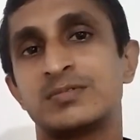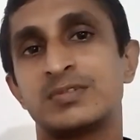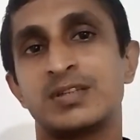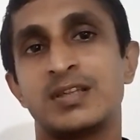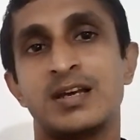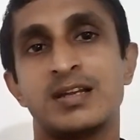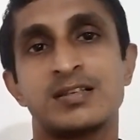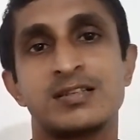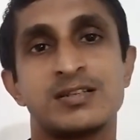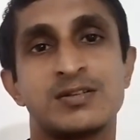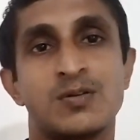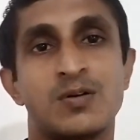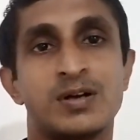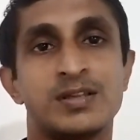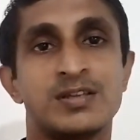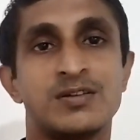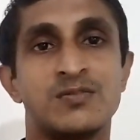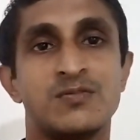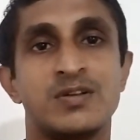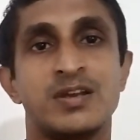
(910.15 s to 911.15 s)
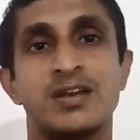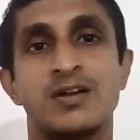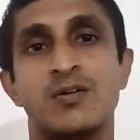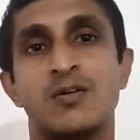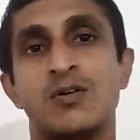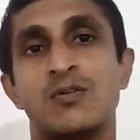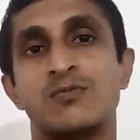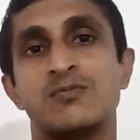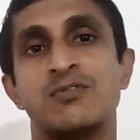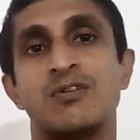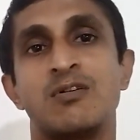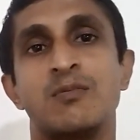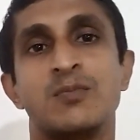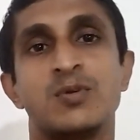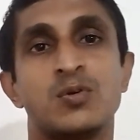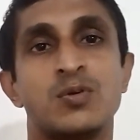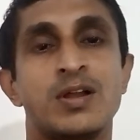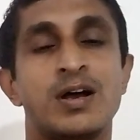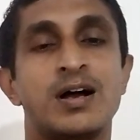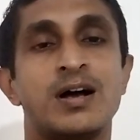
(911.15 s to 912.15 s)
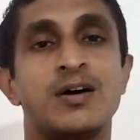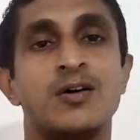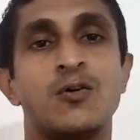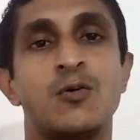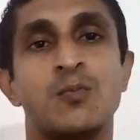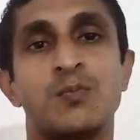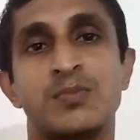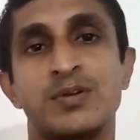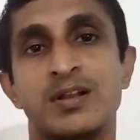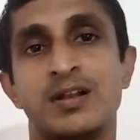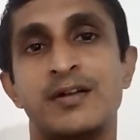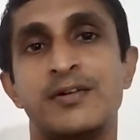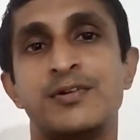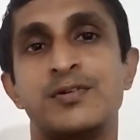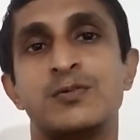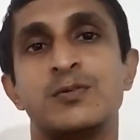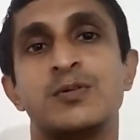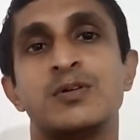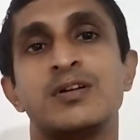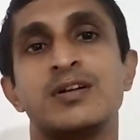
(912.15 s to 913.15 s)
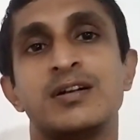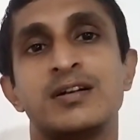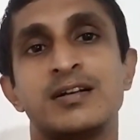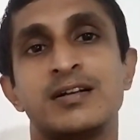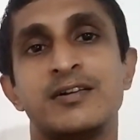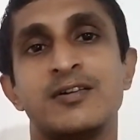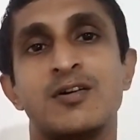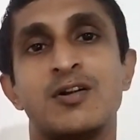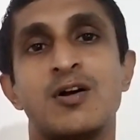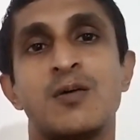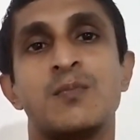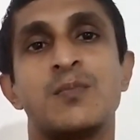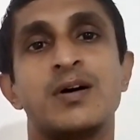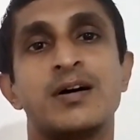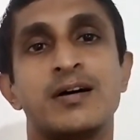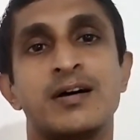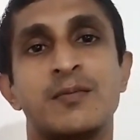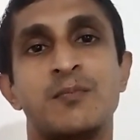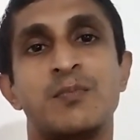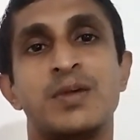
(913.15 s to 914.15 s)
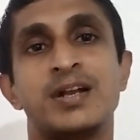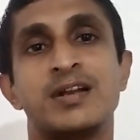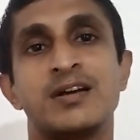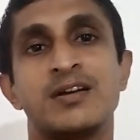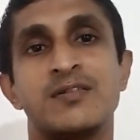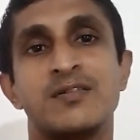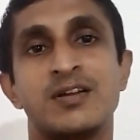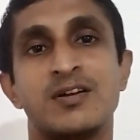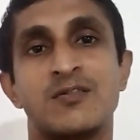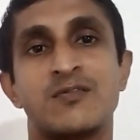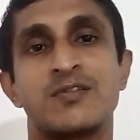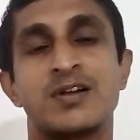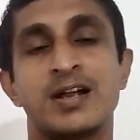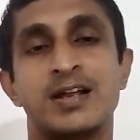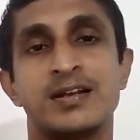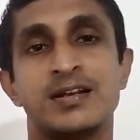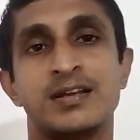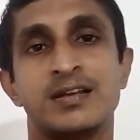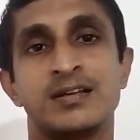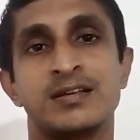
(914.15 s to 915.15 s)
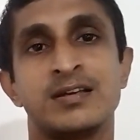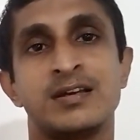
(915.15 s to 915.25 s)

There is no other way or formula or pill to develop a better way of writing.